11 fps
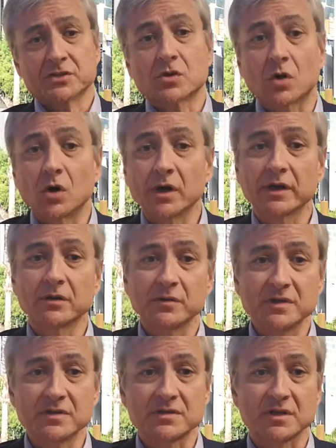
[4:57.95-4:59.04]
growing
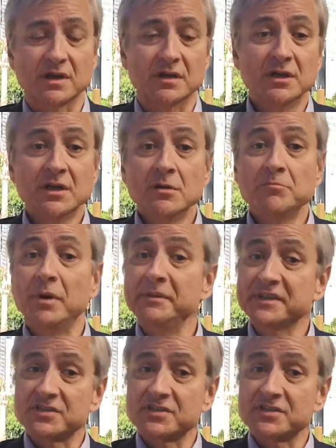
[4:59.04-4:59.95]
with Public